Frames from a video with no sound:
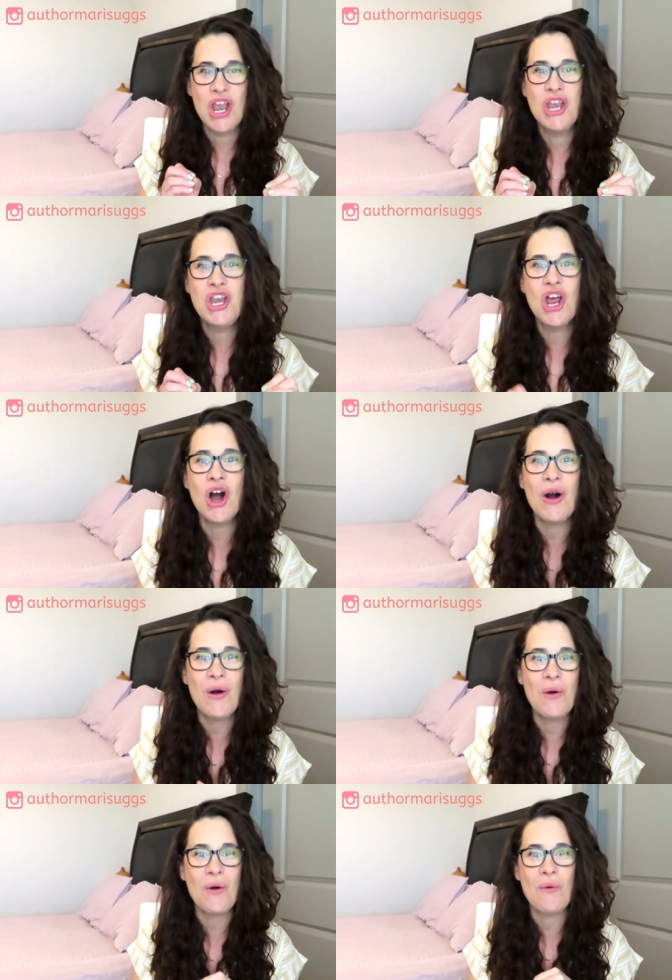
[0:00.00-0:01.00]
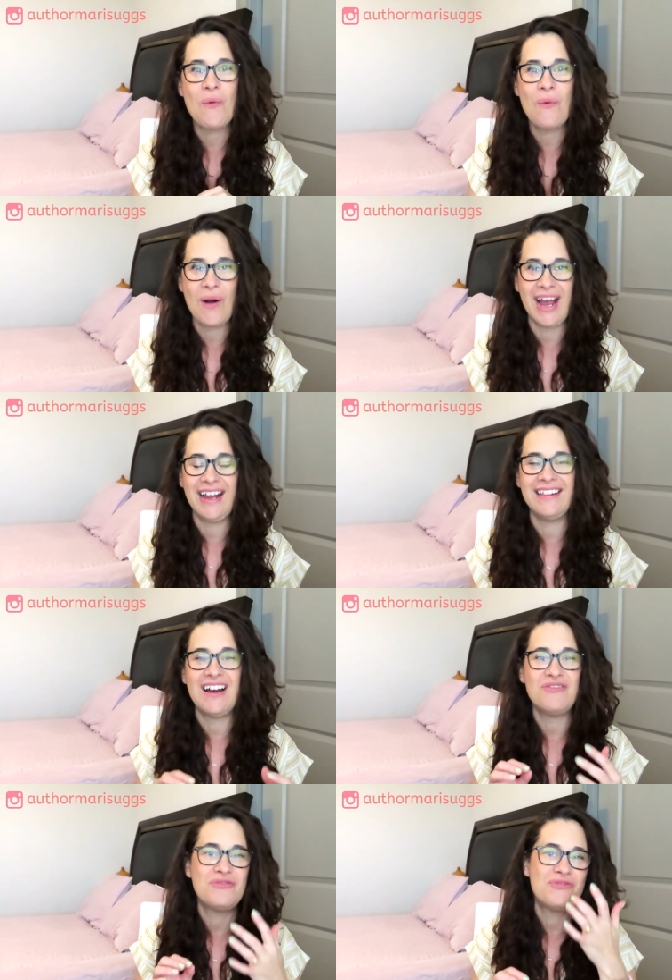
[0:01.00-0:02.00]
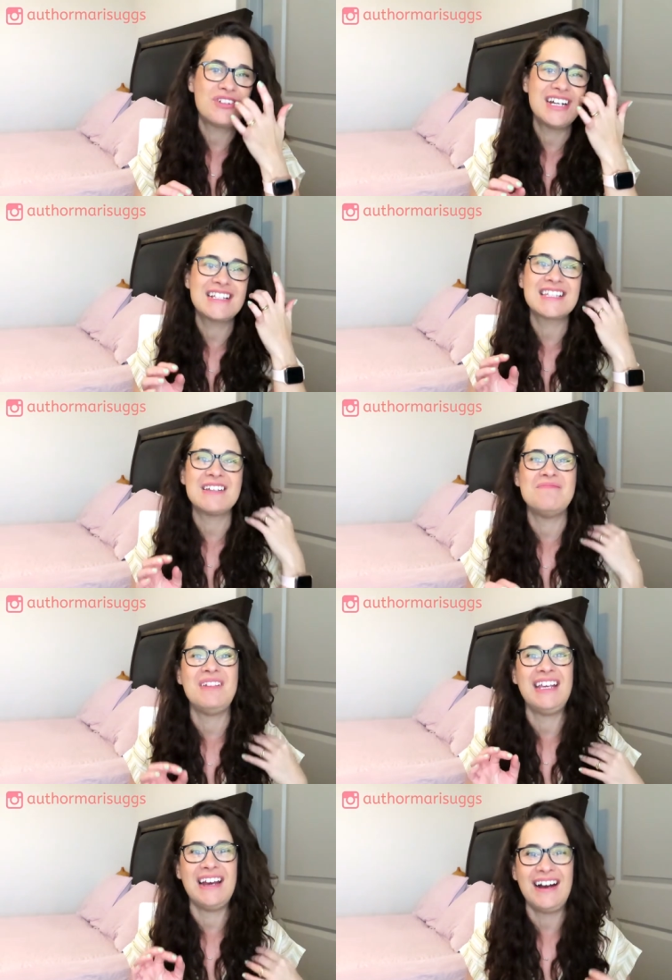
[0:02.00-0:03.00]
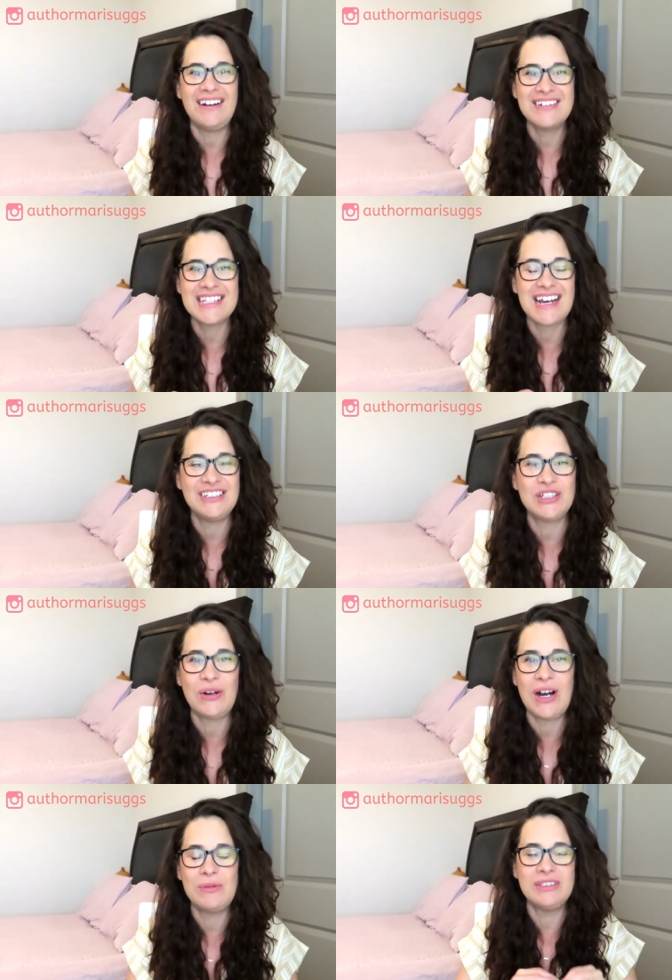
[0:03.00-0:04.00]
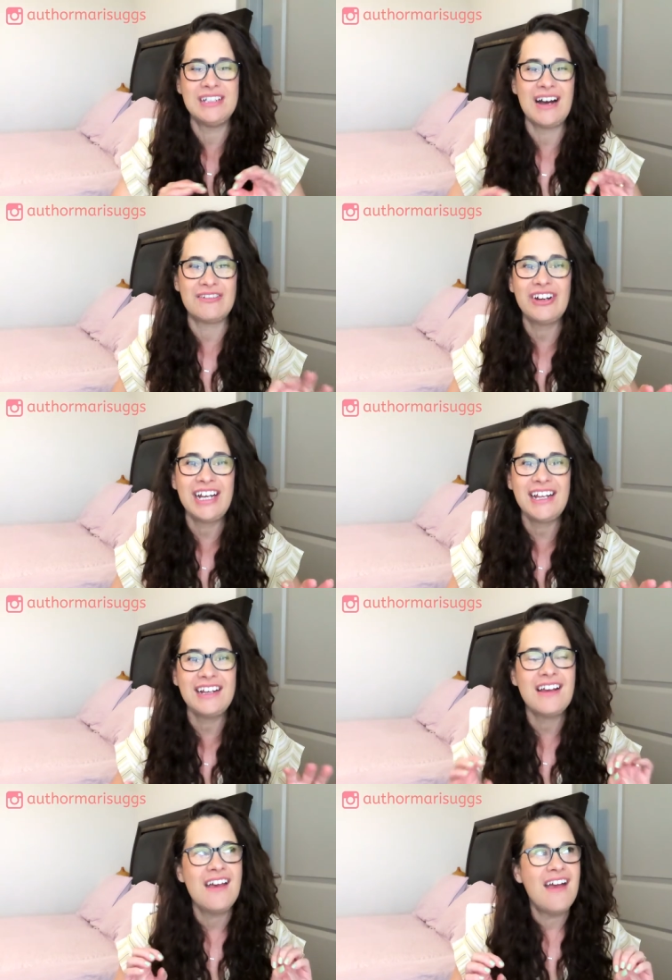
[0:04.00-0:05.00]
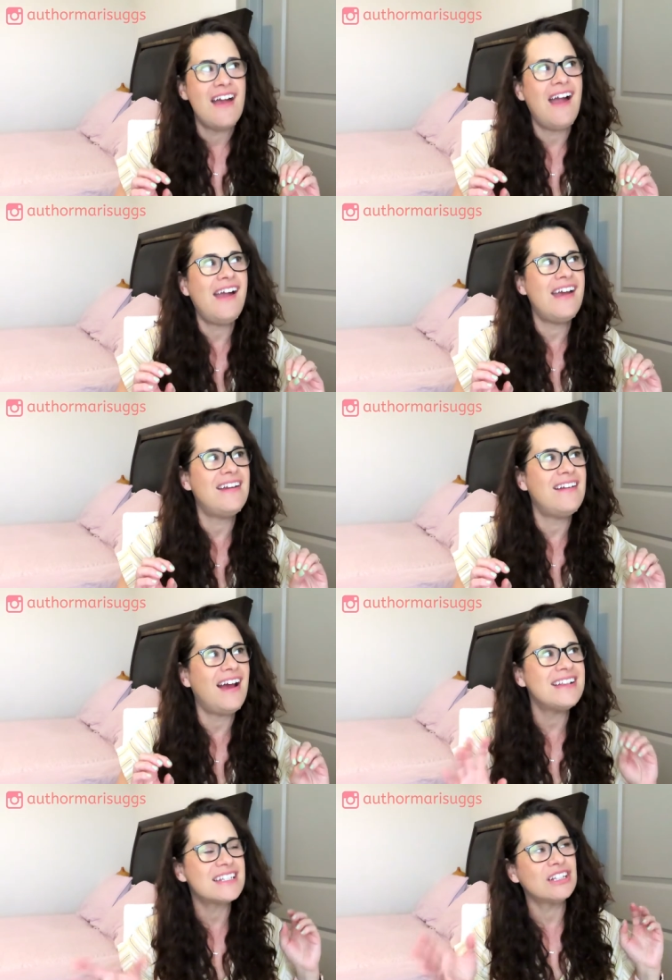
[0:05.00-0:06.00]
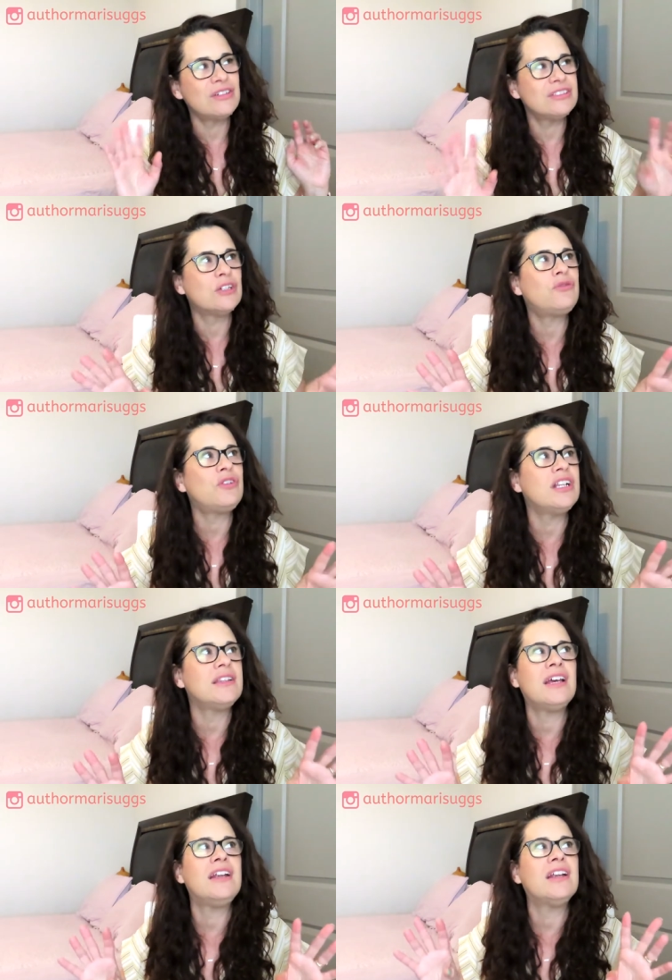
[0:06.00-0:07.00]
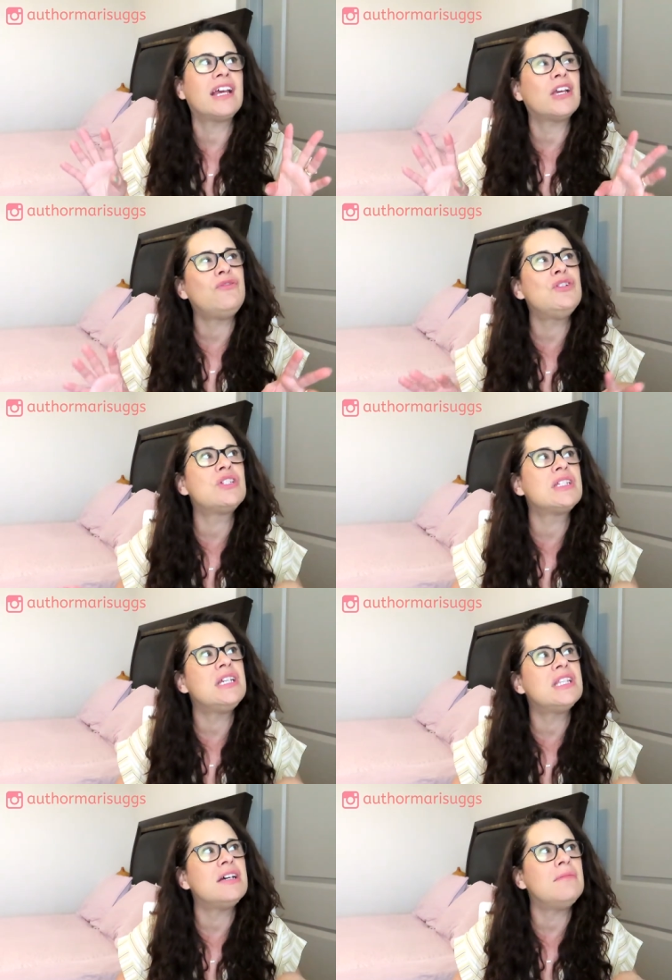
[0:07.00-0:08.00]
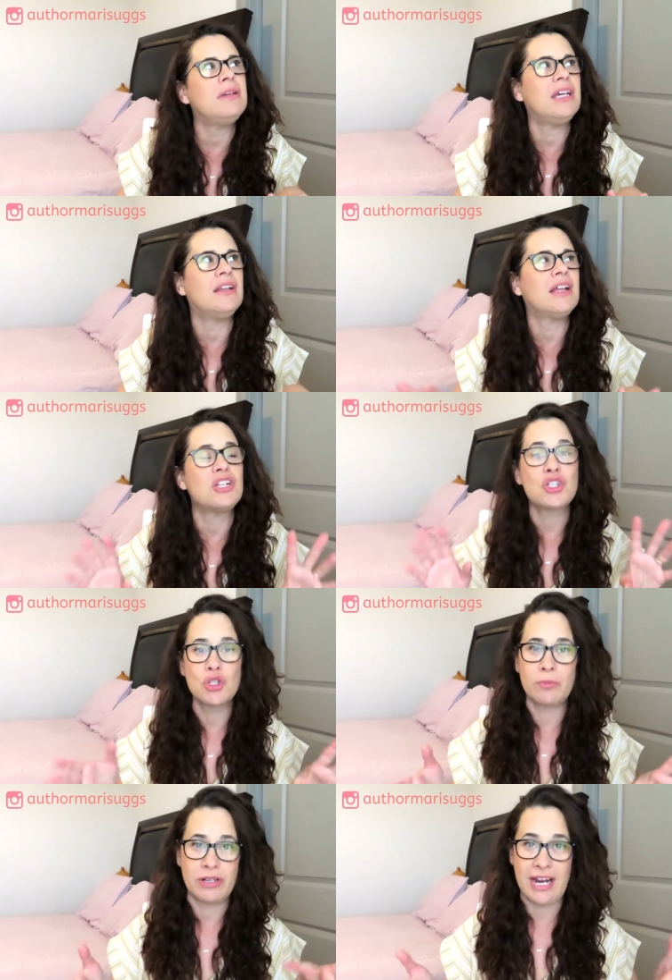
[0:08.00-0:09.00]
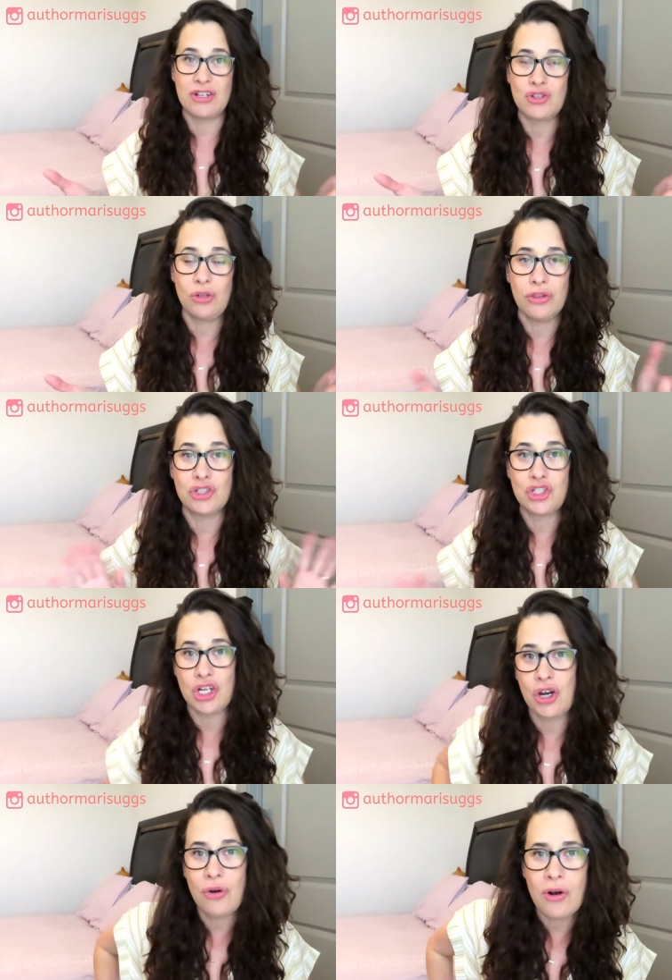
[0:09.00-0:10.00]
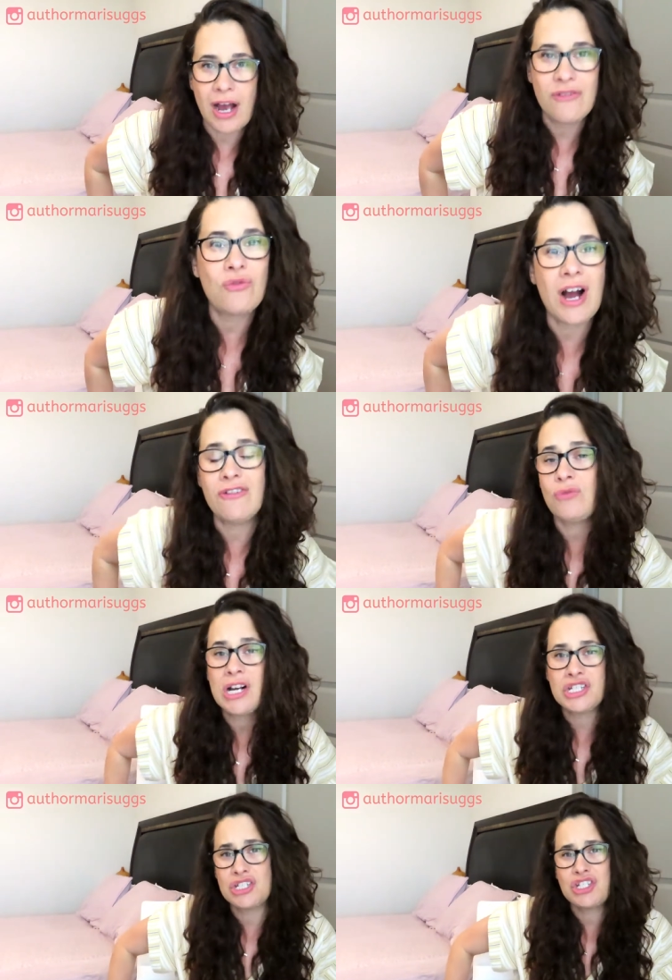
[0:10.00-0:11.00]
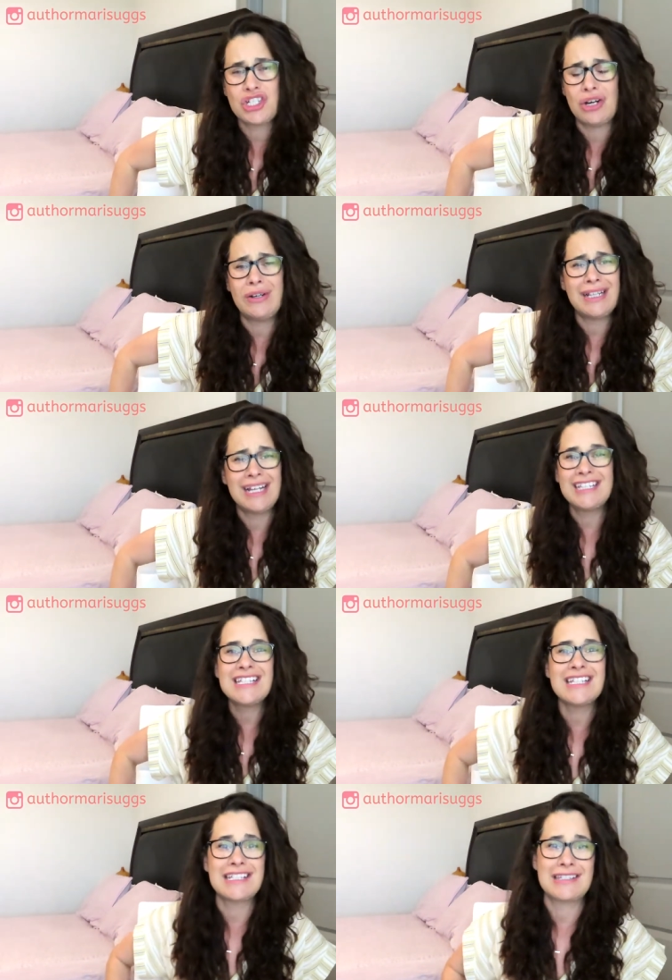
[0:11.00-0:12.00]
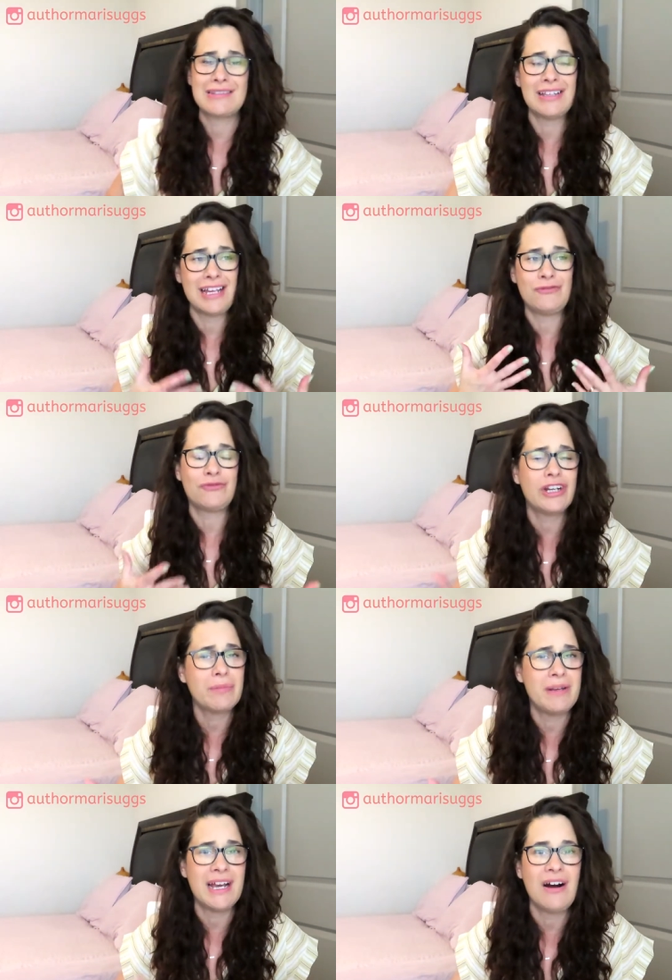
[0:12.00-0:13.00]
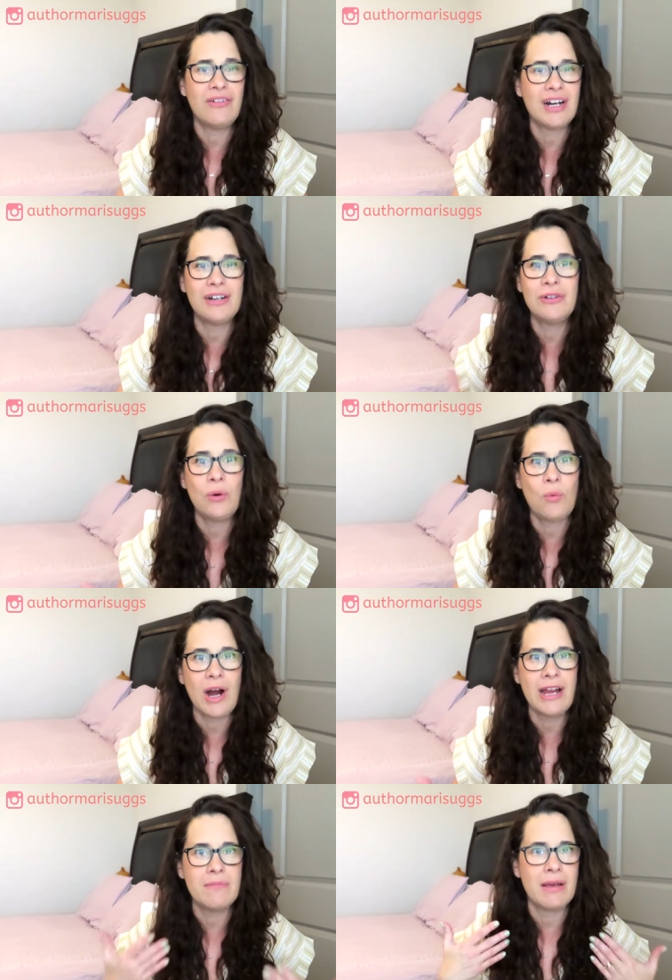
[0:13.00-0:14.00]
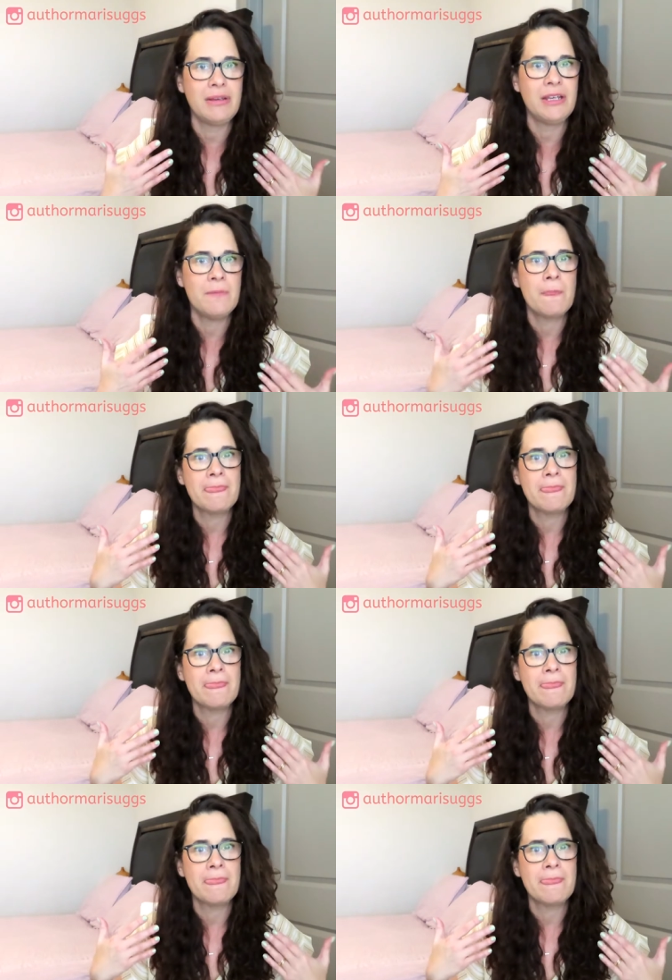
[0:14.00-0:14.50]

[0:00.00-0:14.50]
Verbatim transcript: No way. That freaks me out. I don't, I will not read it. And it's a little different than like if you see them in like Supernatural, the show. I've, I've watched the show and it, that doesn't like freak me out. I don't know why. Maybe